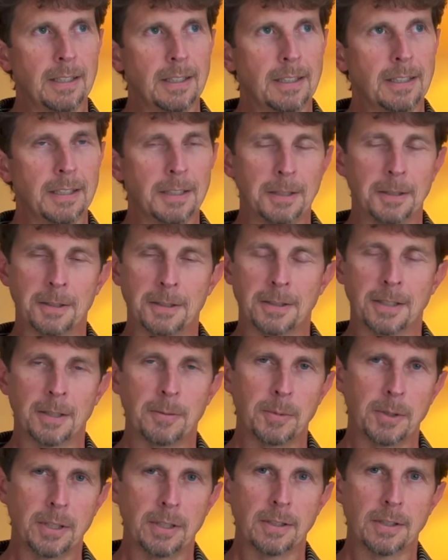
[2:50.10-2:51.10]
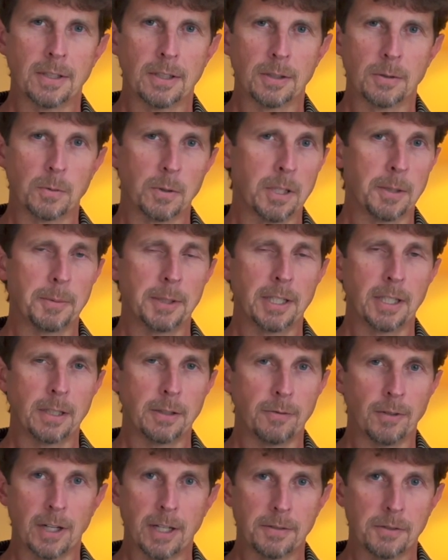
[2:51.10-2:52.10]
And he looked at me and he says, well, how many
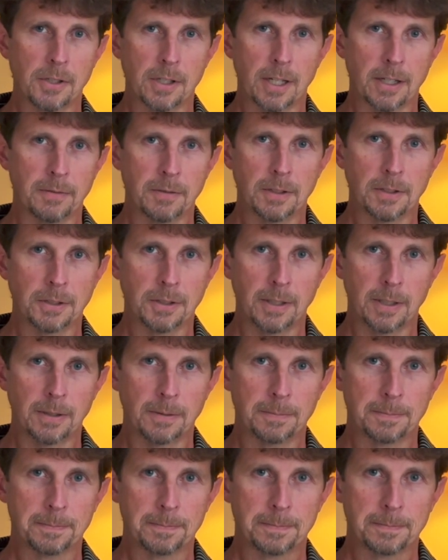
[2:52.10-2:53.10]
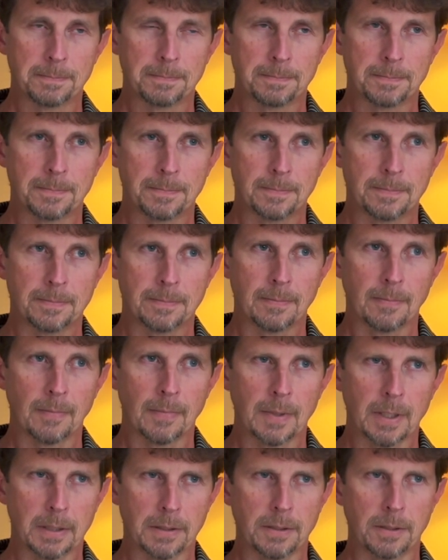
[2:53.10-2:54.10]
85s do you have this year?
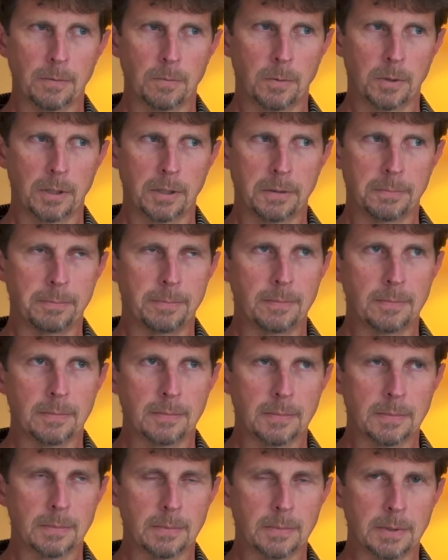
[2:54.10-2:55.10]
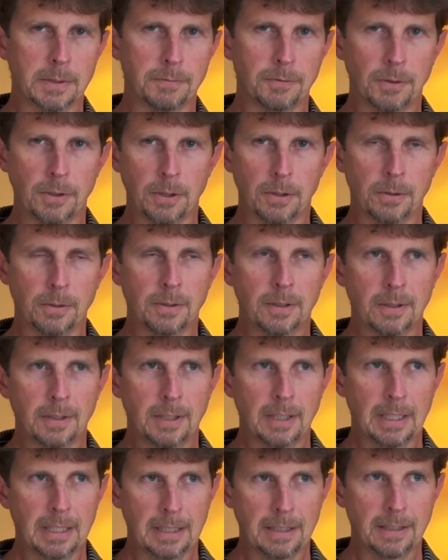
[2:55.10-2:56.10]
And I said, well, a few.
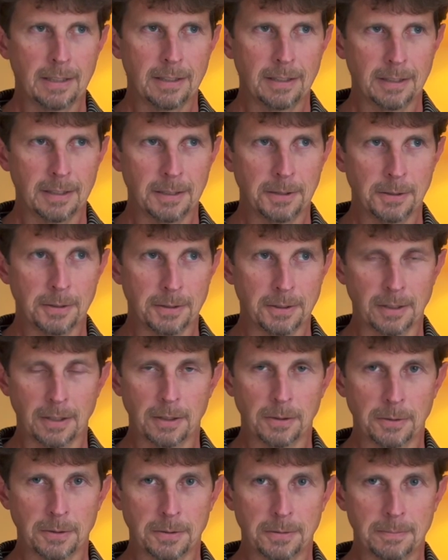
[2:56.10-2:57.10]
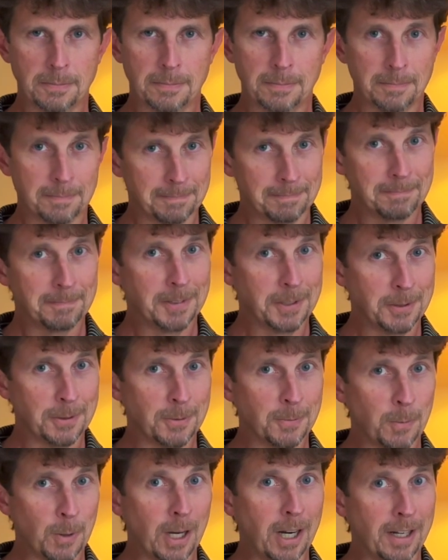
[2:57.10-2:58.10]
And he just goes, this
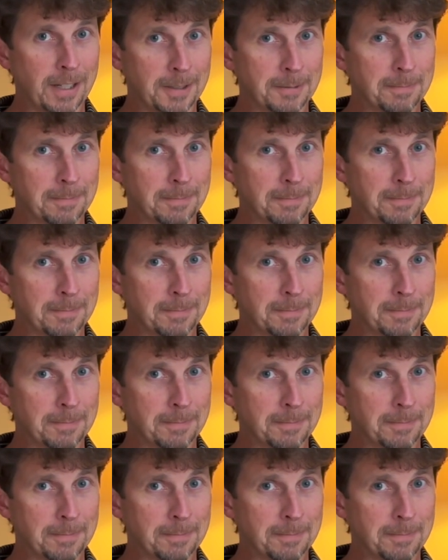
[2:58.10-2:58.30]
is why.